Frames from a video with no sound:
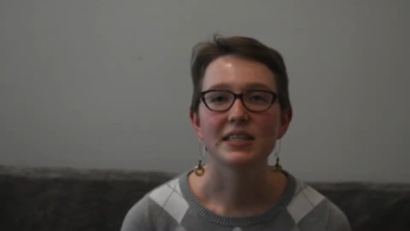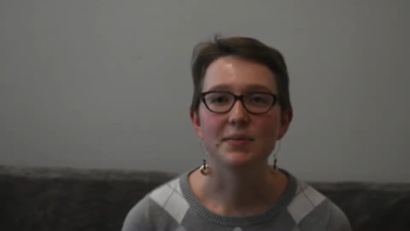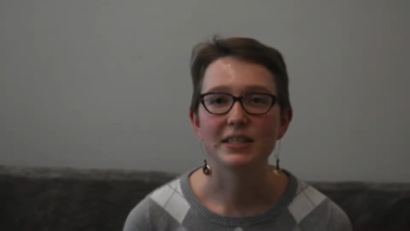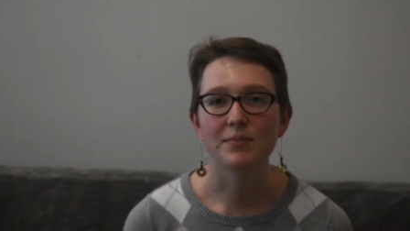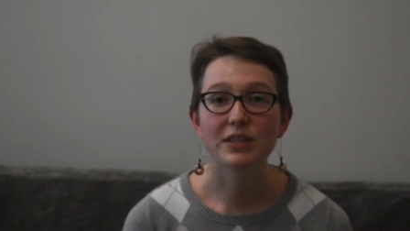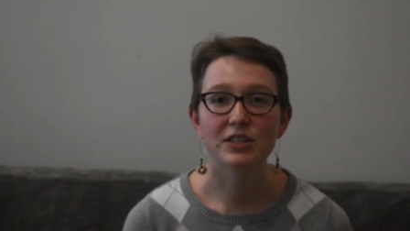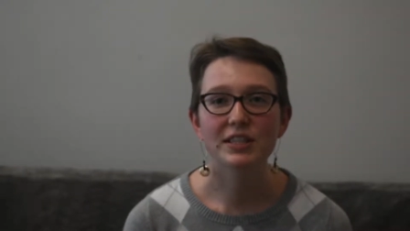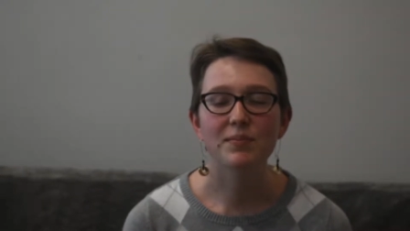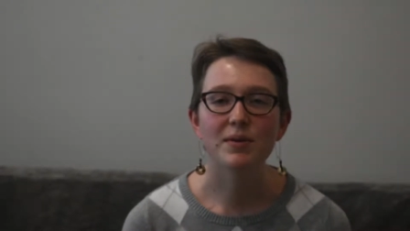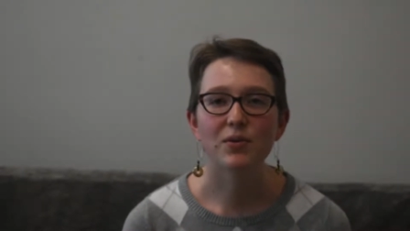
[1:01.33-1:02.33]
to meet some
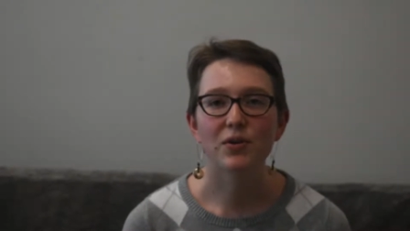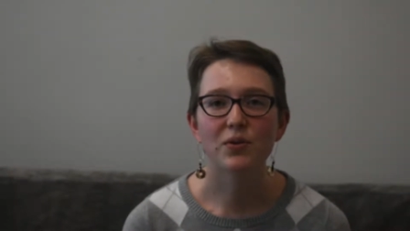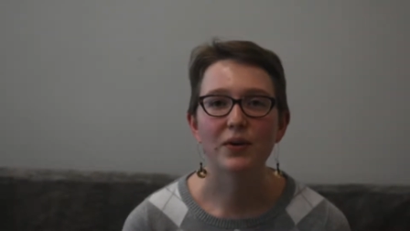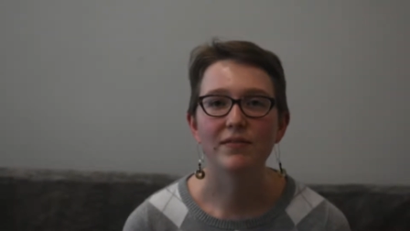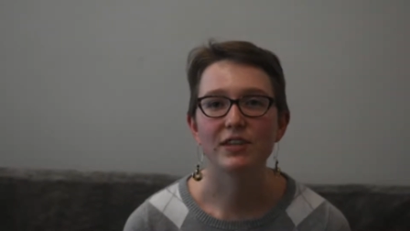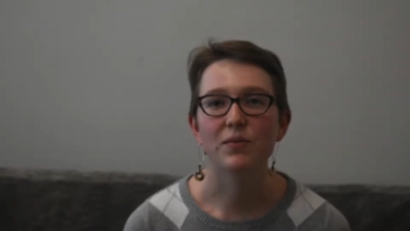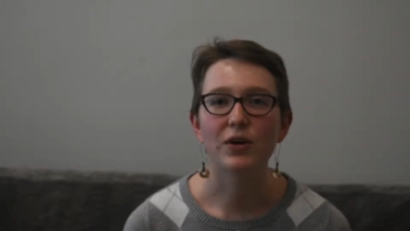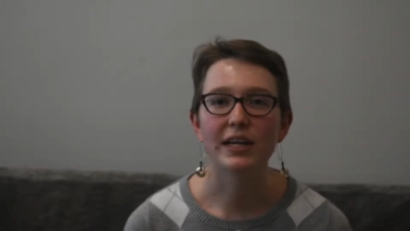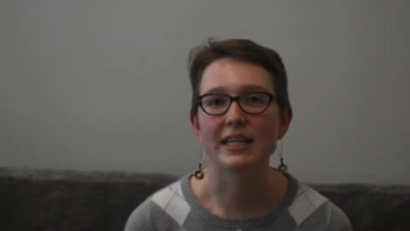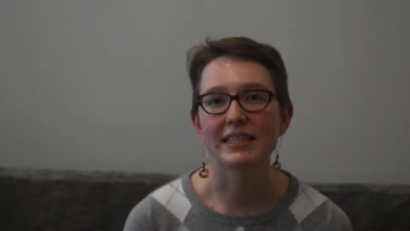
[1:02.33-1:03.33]
interesting people who have done
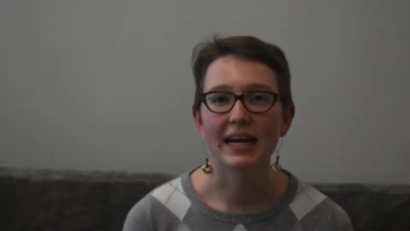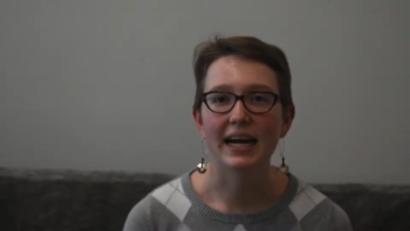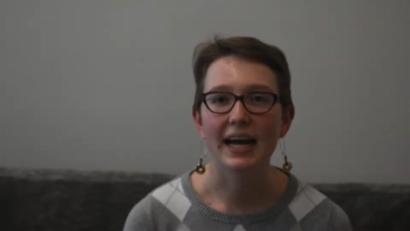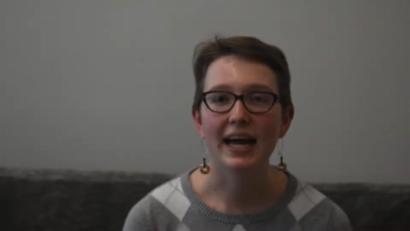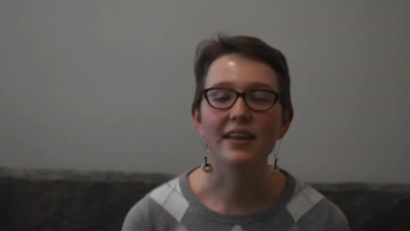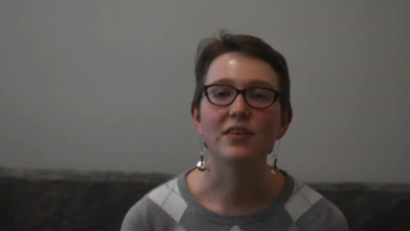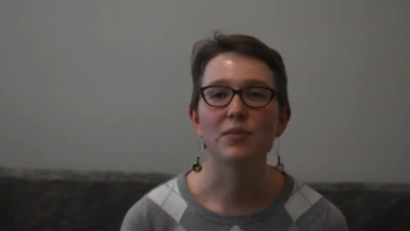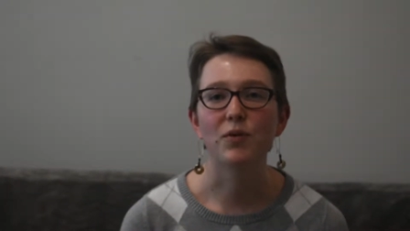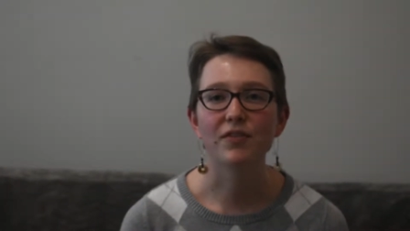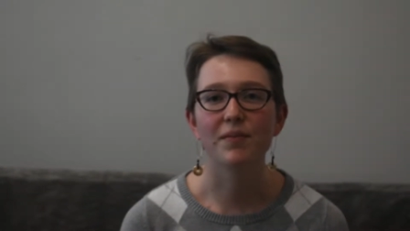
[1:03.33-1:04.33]
work in this area and
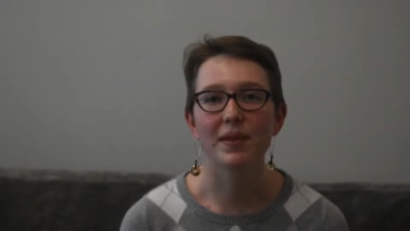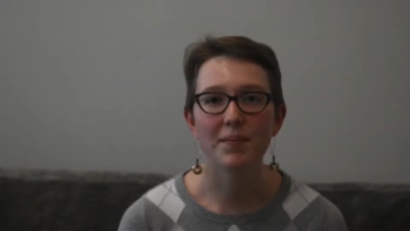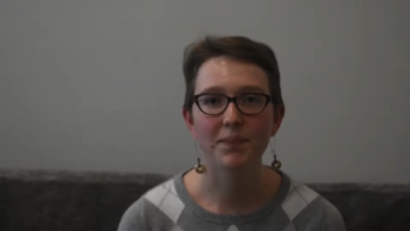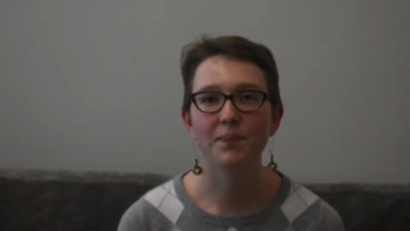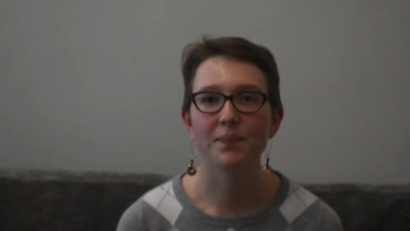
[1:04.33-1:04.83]
learn more from them.